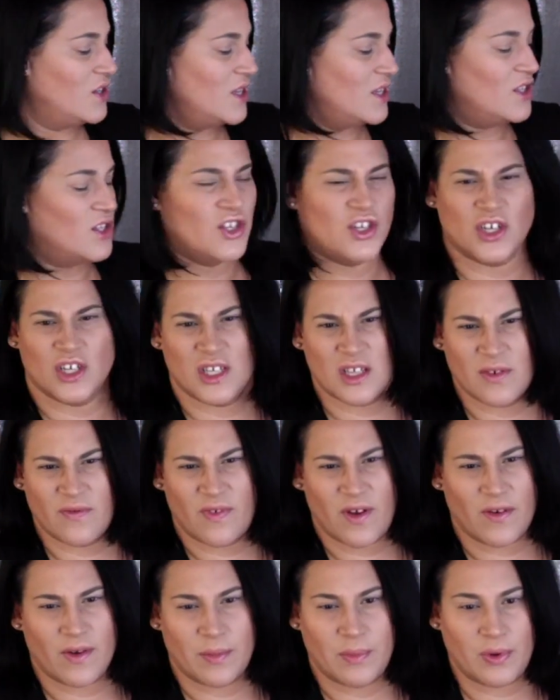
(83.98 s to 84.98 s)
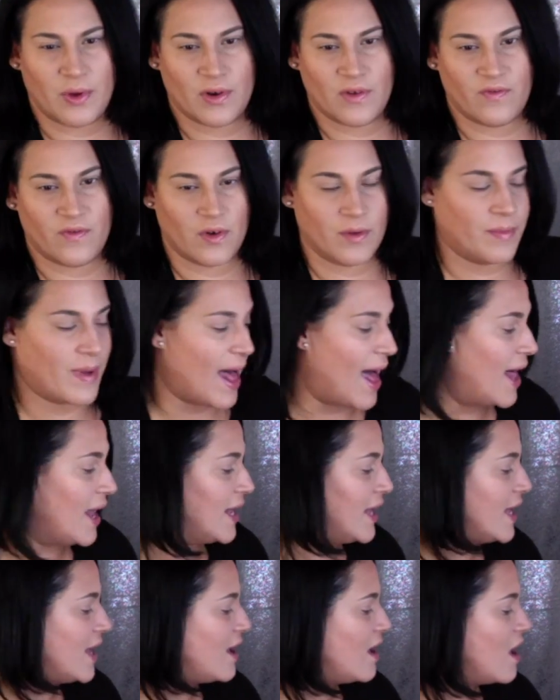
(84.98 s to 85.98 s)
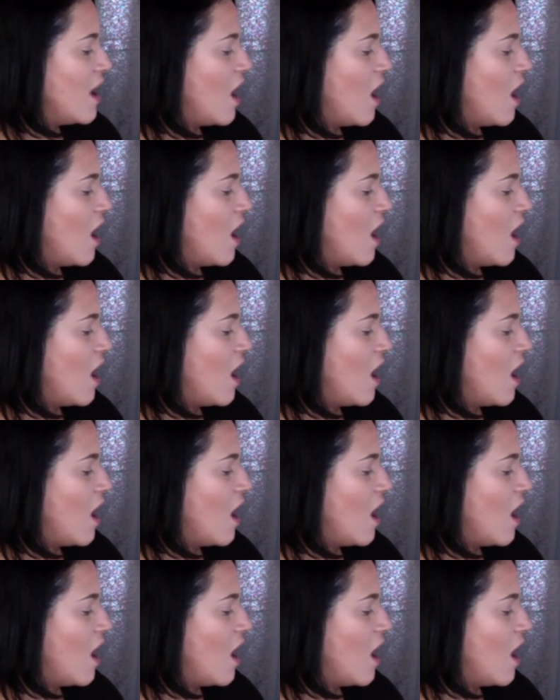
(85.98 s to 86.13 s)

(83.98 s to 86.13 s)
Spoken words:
It's just a very beautiful palette,